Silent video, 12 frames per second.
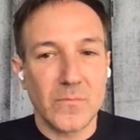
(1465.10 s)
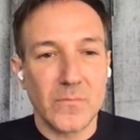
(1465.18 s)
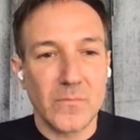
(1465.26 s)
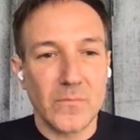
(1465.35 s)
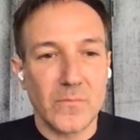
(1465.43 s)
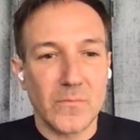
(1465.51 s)

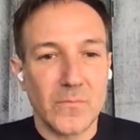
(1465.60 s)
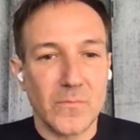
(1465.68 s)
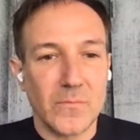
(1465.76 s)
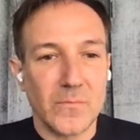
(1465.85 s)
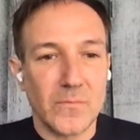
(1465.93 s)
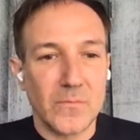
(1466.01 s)

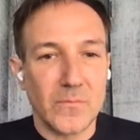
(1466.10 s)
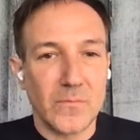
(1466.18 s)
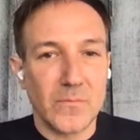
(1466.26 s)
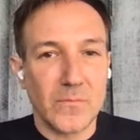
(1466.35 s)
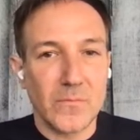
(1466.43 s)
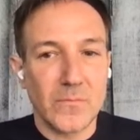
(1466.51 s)

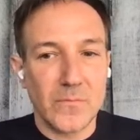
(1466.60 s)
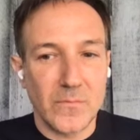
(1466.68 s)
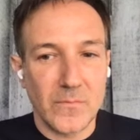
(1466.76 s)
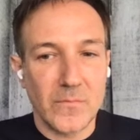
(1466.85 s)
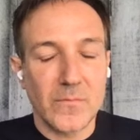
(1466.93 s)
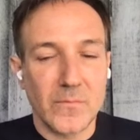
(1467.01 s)

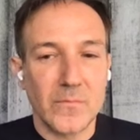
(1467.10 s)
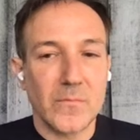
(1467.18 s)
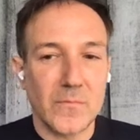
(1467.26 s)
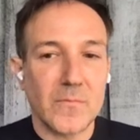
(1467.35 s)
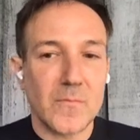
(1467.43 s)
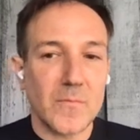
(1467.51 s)

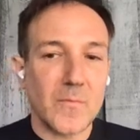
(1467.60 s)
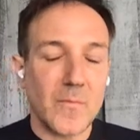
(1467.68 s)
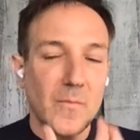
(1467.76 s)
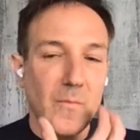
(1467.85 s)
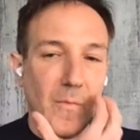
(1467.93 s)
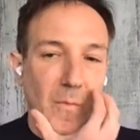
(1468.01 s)

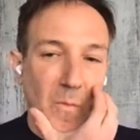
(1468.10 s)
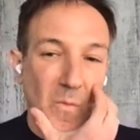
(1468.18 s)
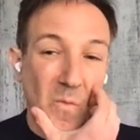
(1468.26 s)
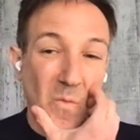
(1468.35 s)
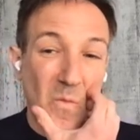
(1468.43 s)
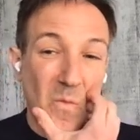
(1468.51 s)

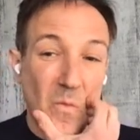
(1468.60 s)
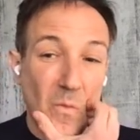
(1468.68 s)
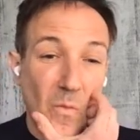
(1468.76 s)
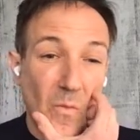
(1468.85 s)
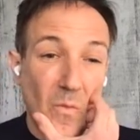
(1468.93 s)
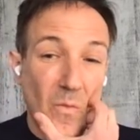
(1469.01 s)

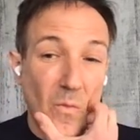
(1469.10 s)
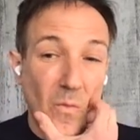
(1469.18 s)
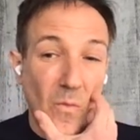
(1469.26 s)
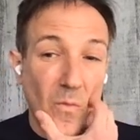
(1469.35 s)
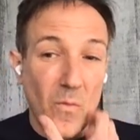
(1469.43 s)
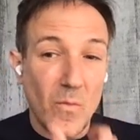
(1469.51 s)

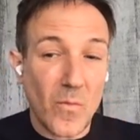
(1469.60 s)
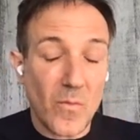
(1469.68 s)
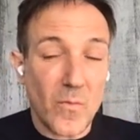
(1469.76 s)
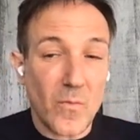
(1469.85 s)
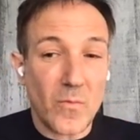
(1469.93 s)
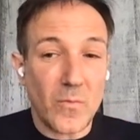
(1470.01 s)

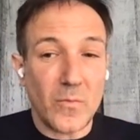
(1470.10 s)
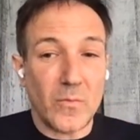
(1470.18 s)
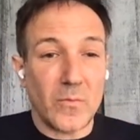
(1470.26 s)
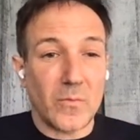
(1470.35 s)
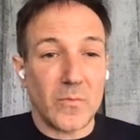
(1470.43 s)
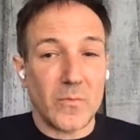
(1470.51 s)

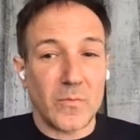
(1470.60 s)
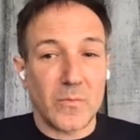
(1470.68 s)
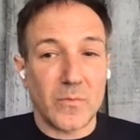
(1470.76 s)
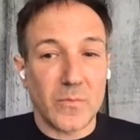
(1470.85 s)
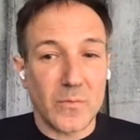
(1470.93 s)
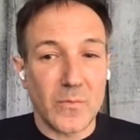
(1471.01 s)

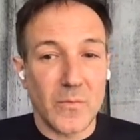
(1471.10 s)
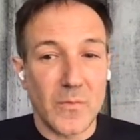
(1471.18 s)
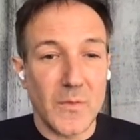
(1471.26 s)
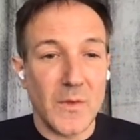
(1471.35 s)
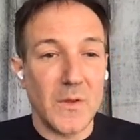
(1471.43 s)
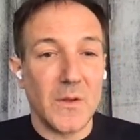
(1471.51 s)
(not speaking)